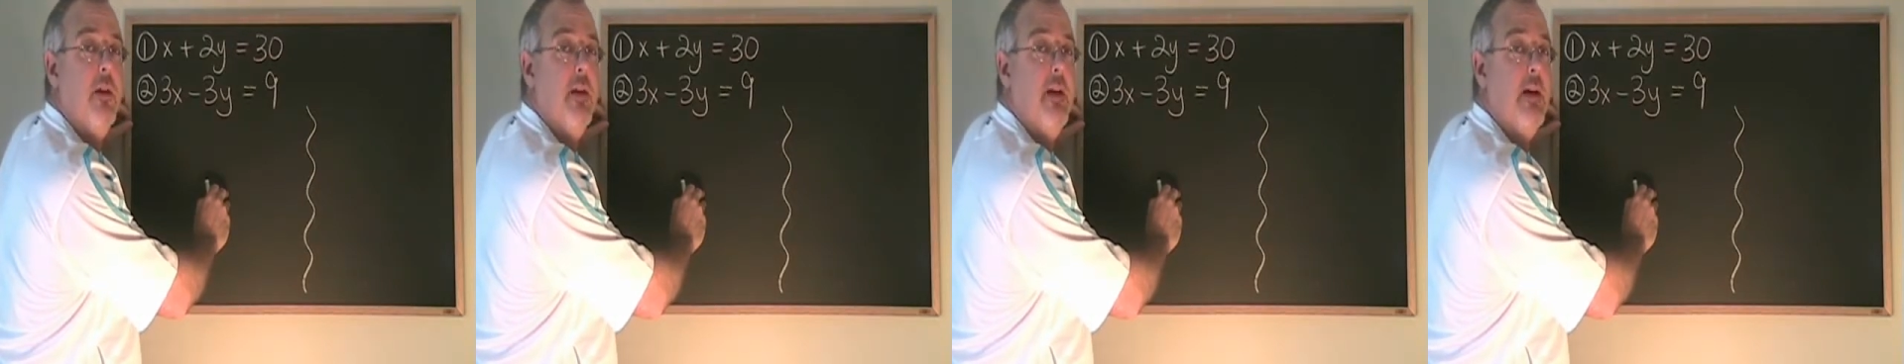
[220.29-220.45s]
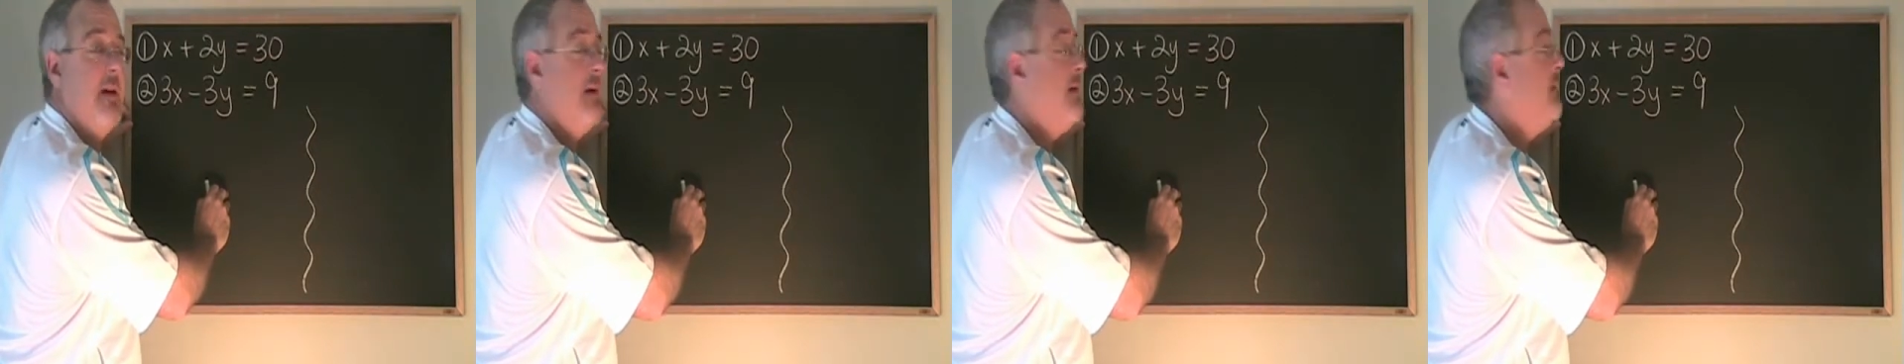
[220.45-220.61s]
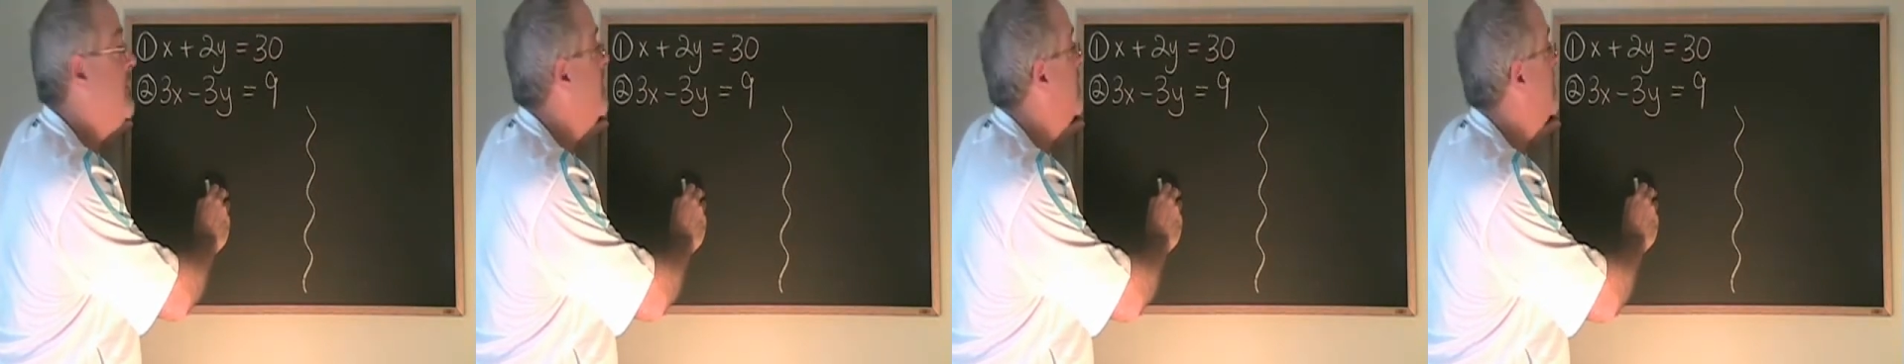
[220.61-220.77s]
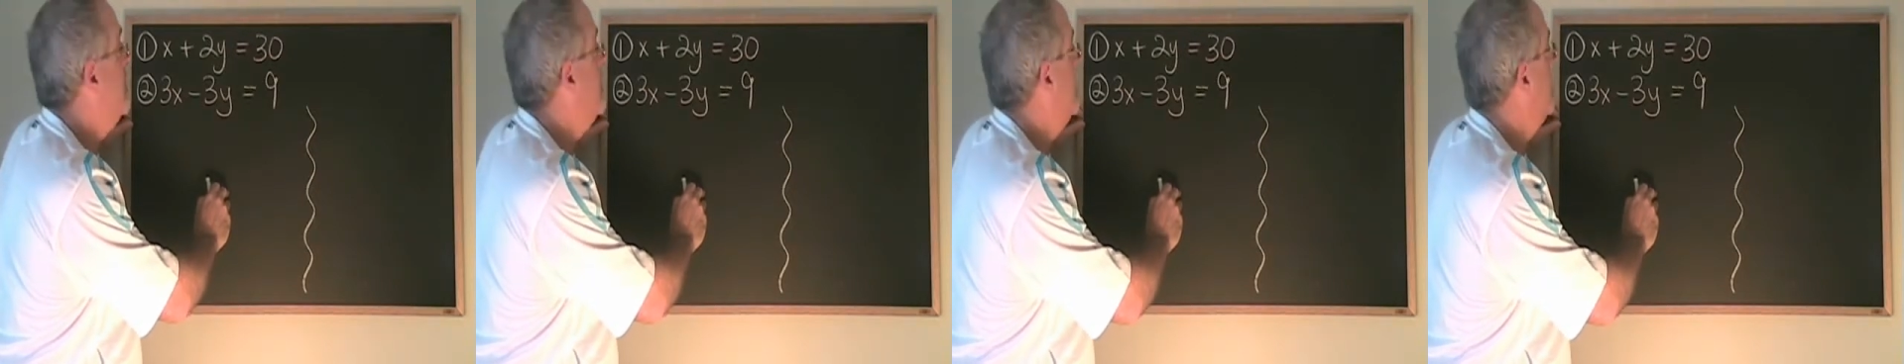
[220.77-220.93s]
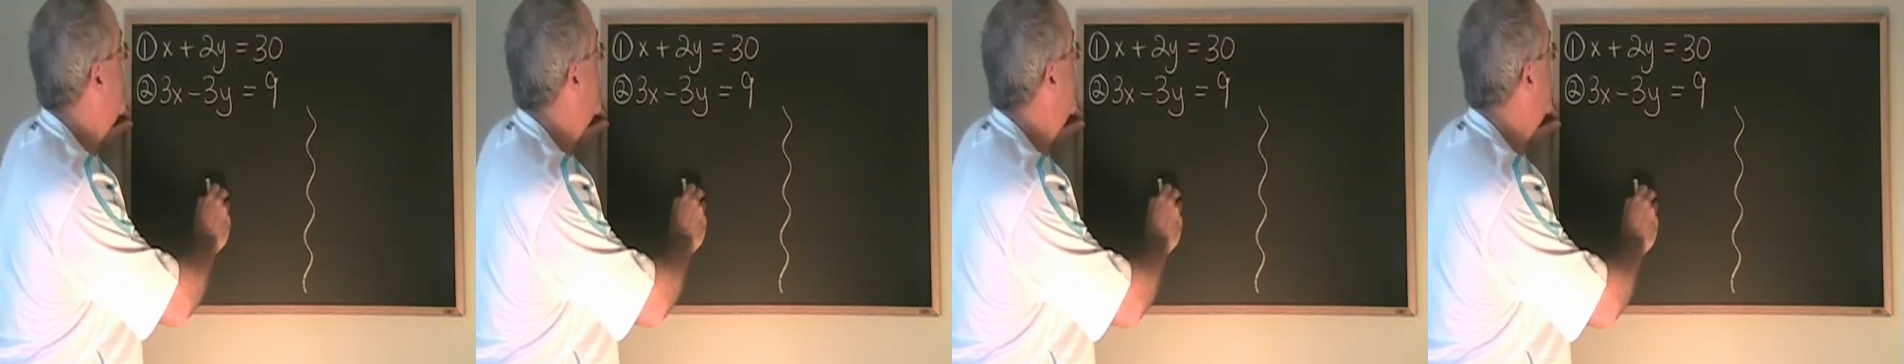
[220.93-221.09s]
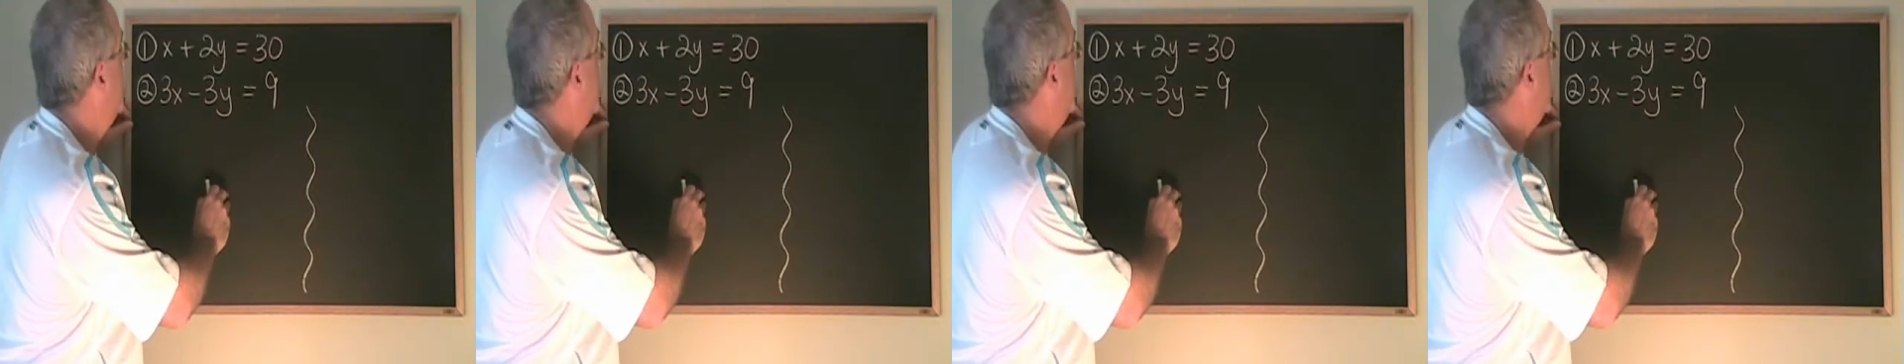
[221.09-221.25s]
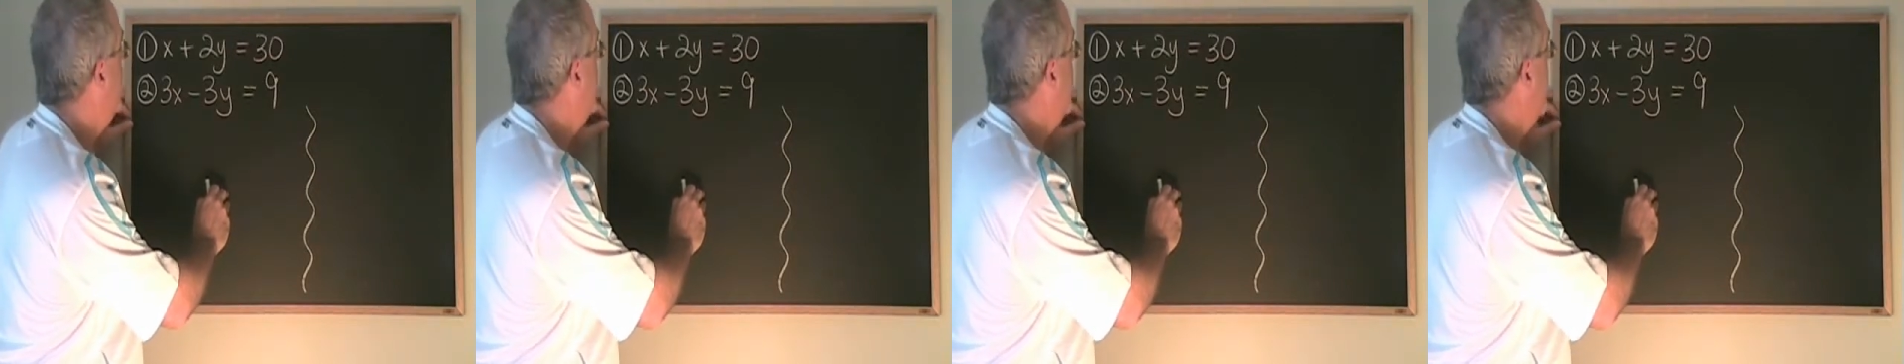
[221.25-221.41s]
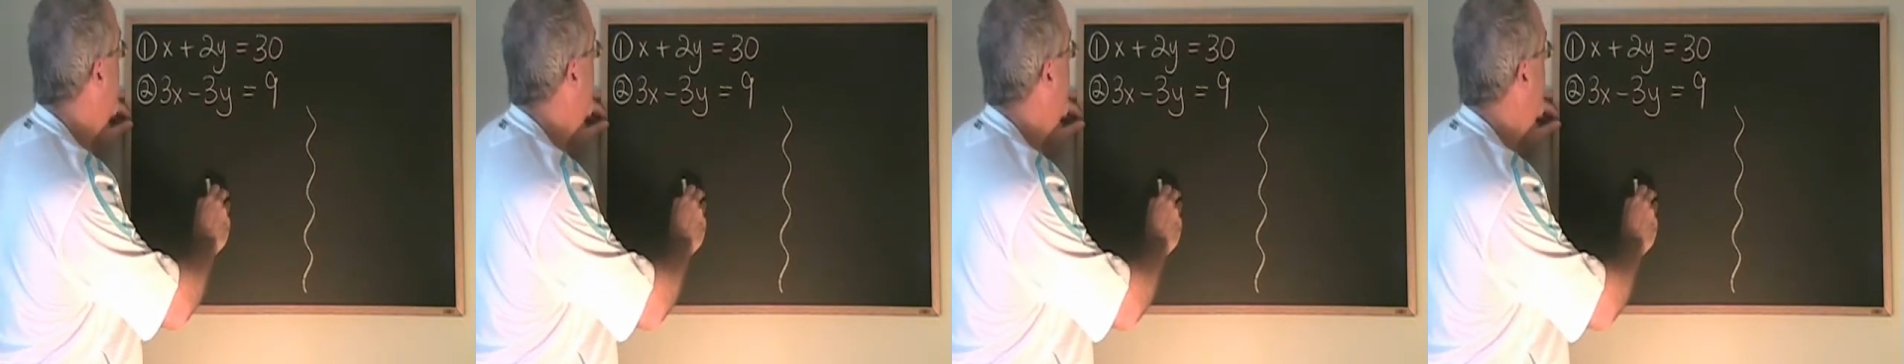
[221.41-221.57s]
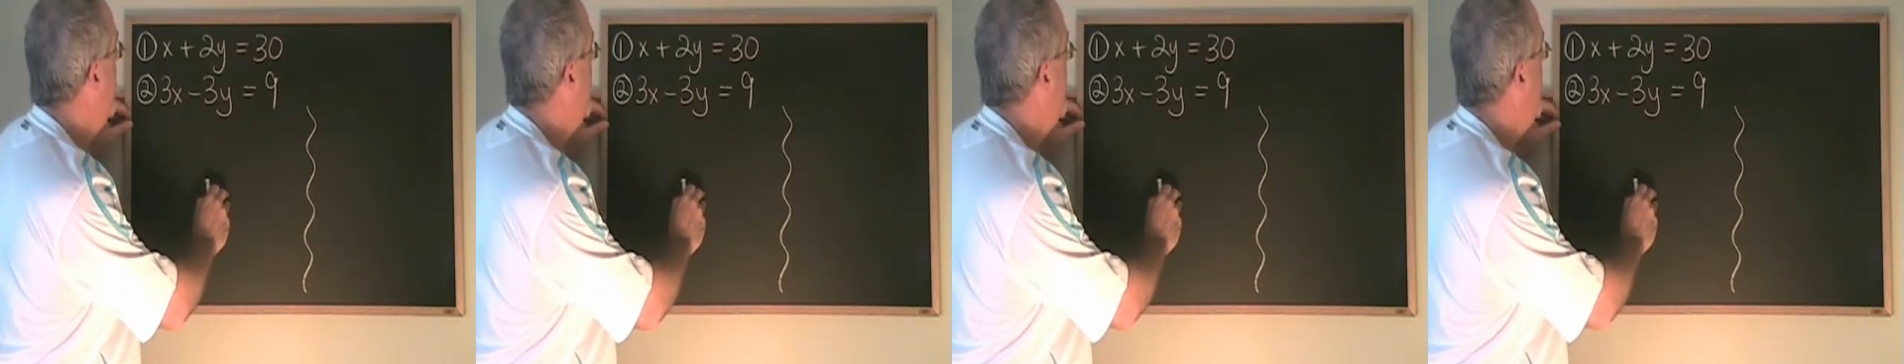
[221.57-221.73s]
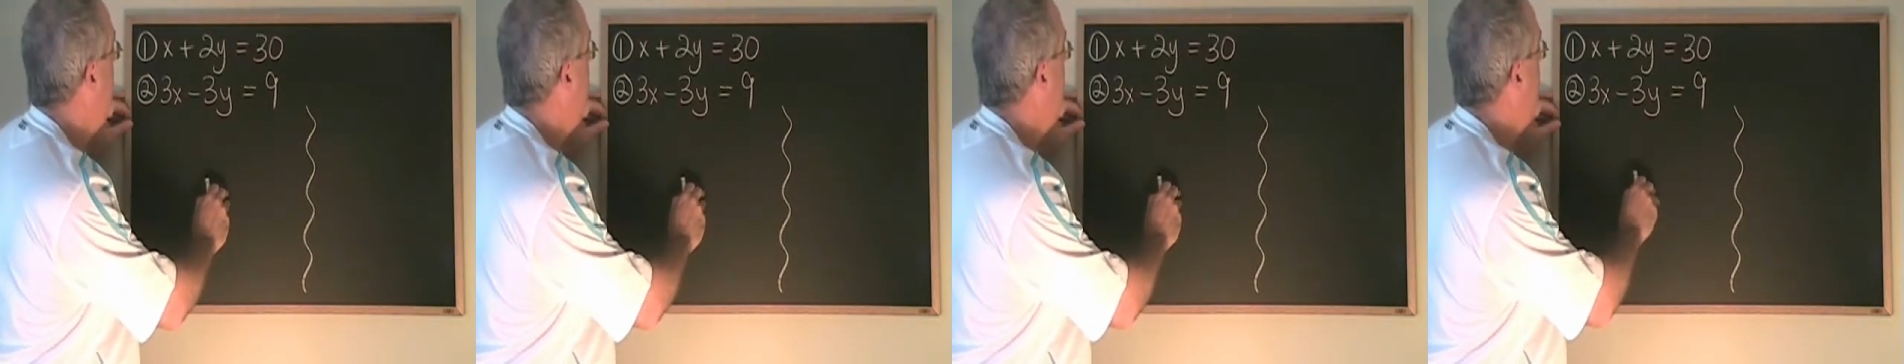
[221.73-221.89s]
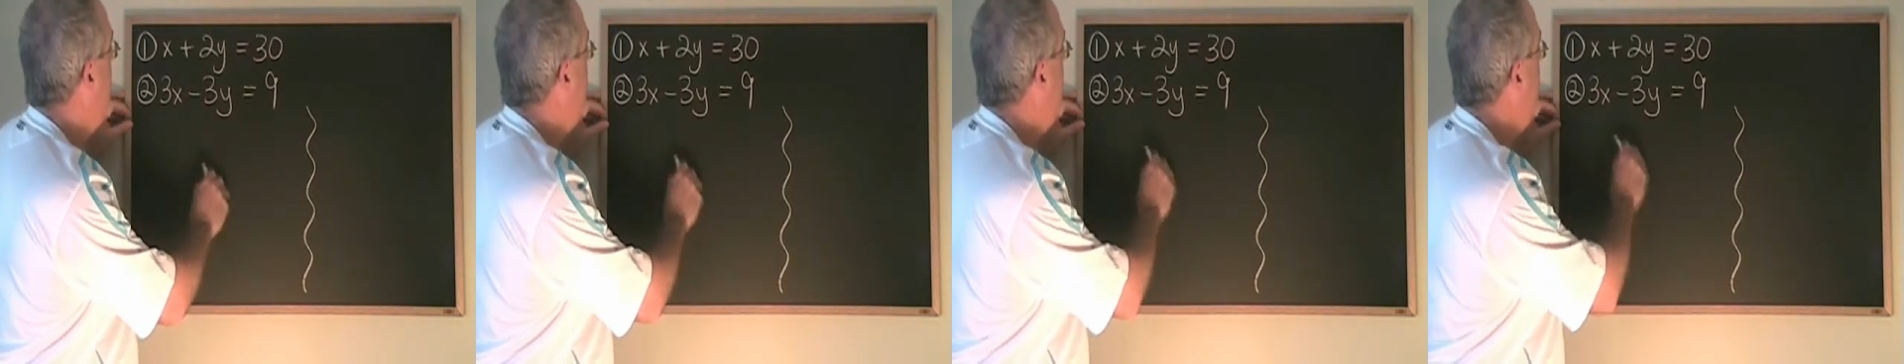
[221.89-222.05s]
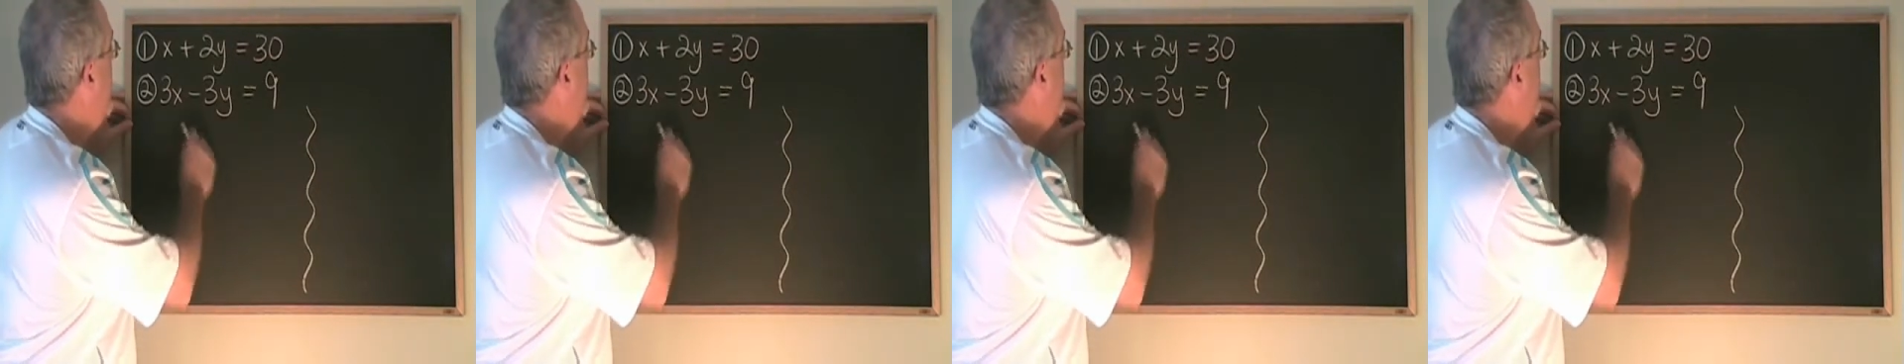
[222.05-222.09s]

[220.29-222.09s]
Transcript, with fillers: x's. We